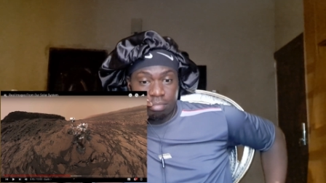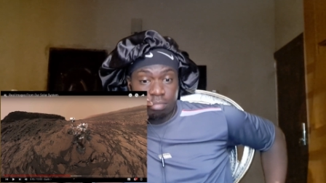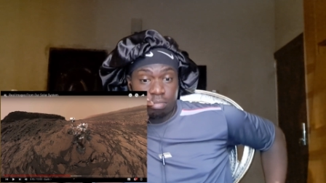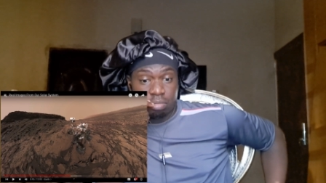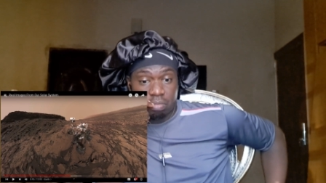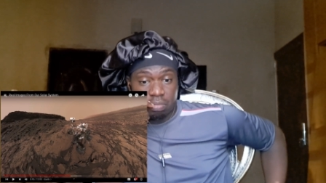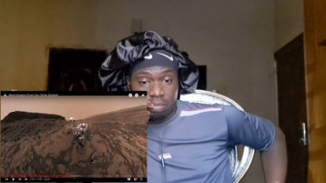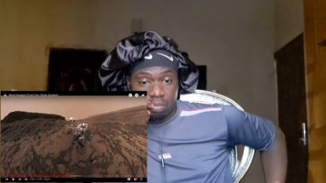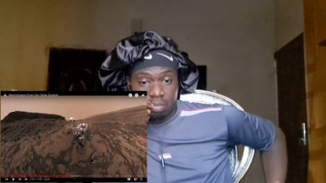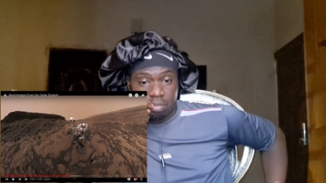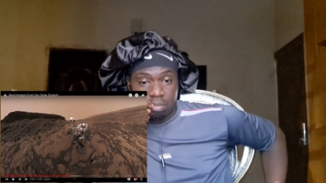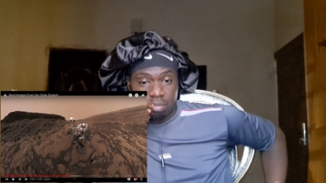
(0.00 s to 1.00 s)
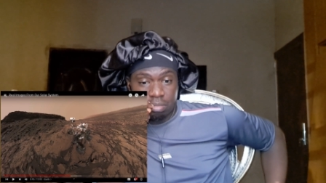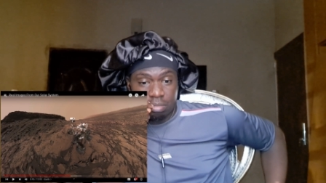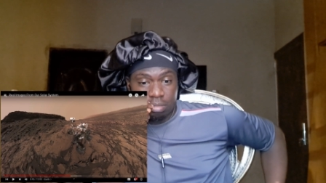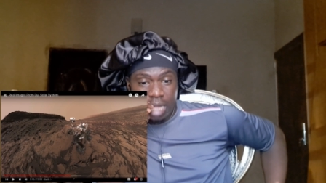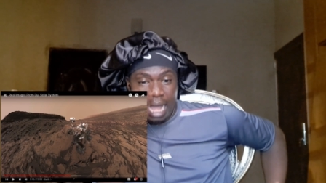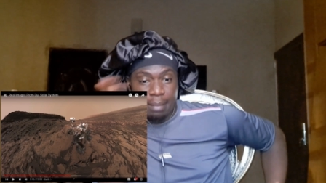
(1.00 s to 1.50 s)

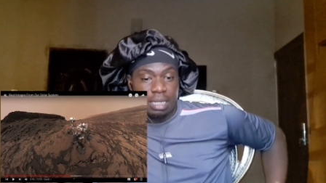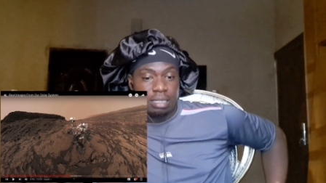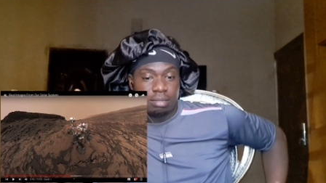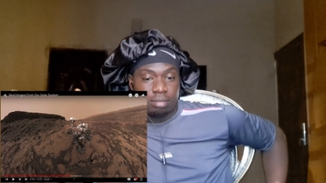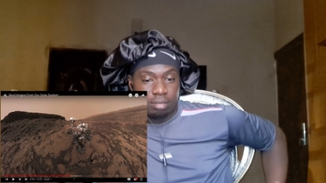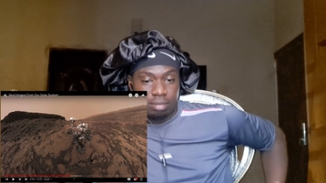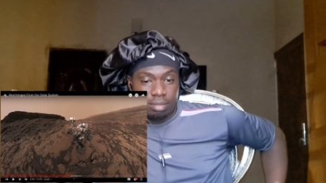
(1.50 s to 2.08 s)
I mean,